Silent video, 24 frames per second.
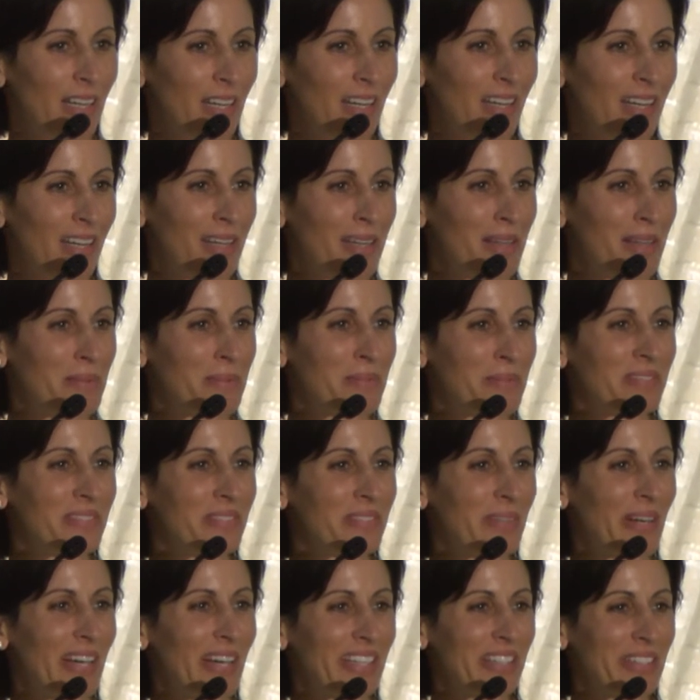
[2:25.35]

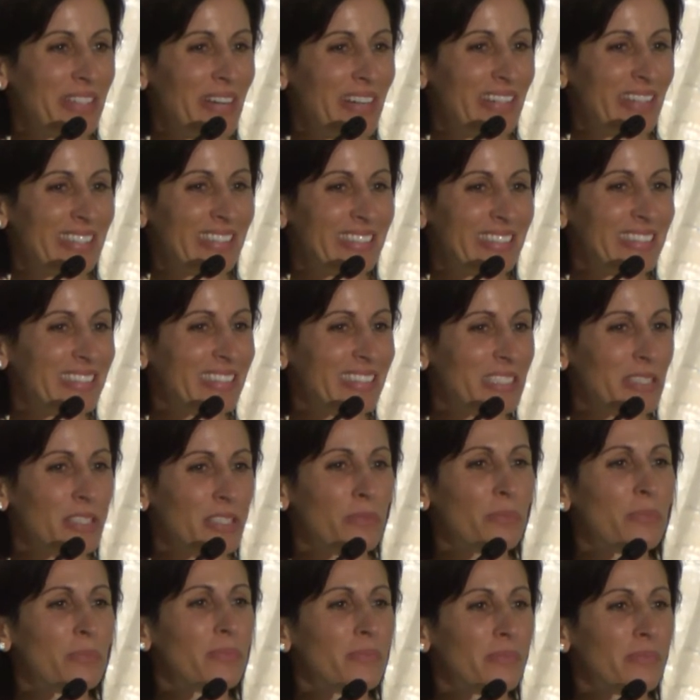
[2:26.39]
Where are you, Erin?
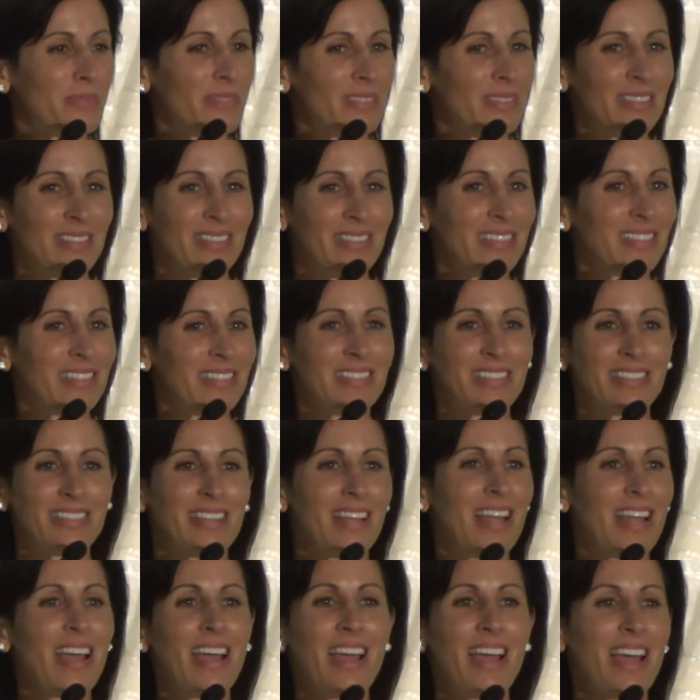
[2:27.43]

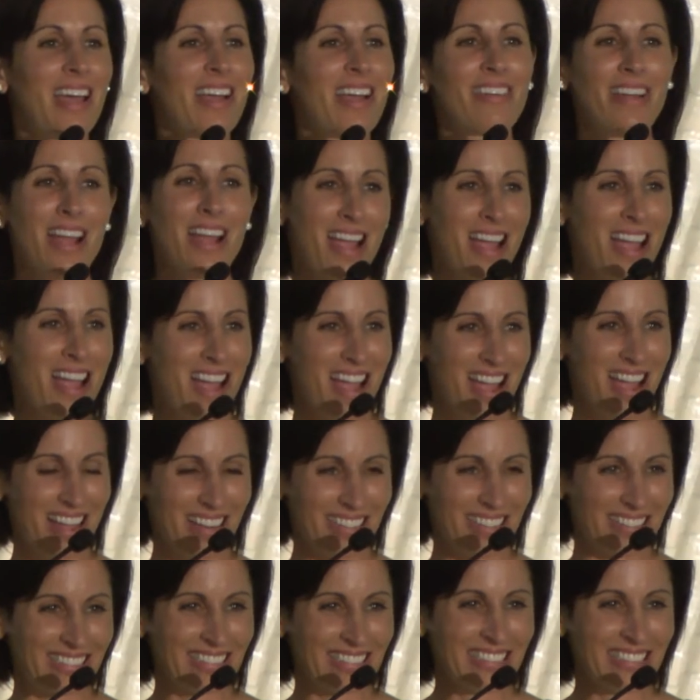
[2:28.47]
Erin!